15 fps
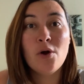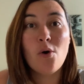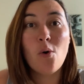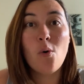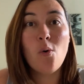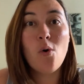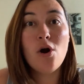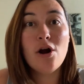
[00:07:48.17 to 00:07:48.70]

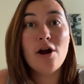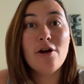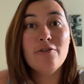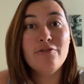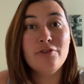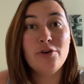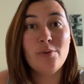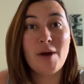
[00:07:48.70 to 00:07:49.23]
or a
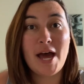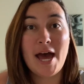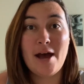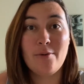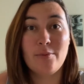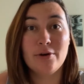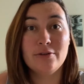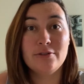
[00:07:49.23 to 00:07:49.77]
few
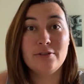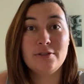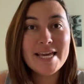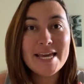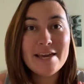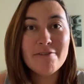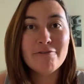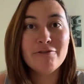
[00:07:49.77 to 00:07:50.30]
hours.
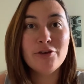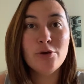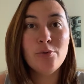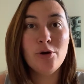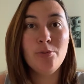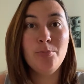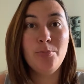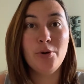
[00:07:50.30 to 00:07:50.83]
If you
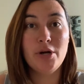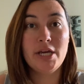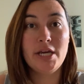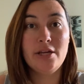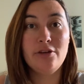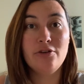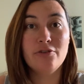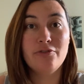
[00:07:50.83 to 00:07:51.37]
are
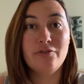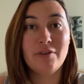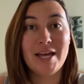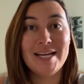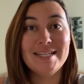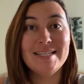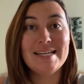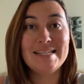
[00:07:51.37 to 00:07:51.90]
booking your
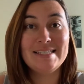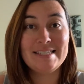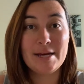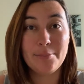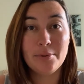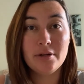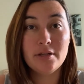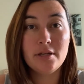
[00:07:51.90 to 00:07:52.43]
flights
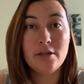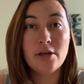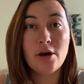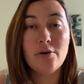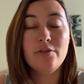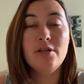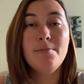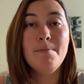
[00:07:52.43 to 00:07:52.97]
separately
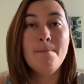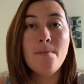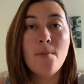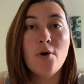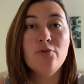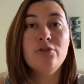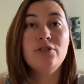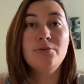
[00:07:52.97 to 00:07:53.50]
though, the
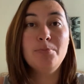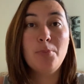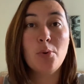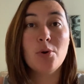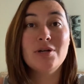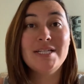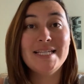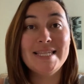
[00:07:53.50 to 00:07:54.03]
most
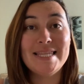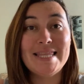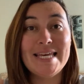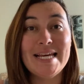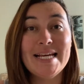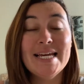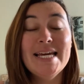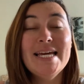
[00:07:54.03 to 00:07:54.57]
important
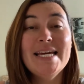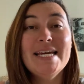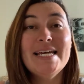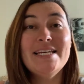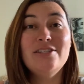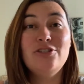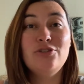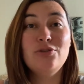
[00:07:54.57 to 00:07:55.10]
thing
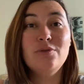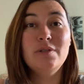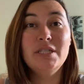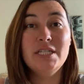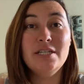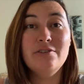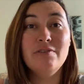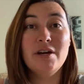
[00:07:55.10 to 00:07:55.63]
is to
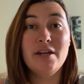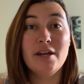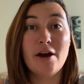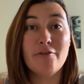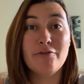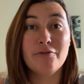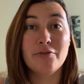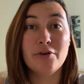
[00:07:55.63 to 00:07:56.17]
leave
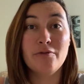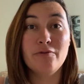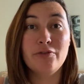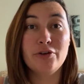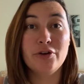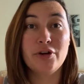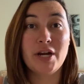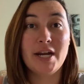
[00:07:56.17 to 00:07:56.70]
enough room
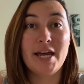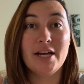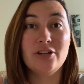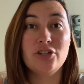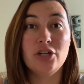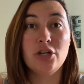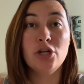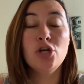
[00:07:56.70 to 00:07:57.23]
for your
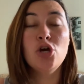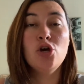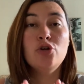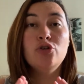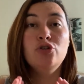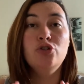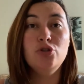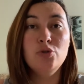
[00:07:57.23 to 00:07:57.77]
connection.
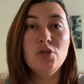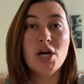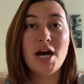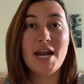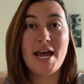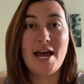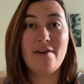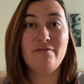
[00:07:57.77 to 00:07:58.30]
Do
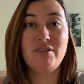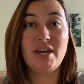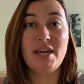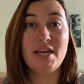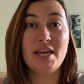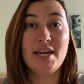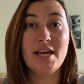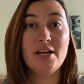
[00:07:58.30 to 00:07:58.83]
not have
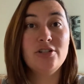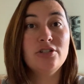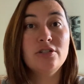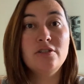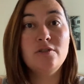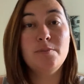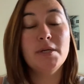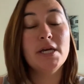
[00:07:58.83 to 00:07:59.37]
tight
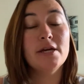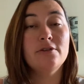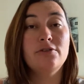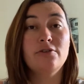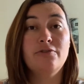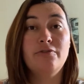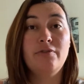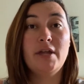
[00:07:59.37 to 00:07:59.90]
connections, because
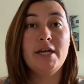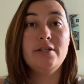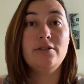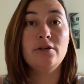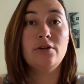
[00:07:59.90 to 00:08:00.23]
your flights are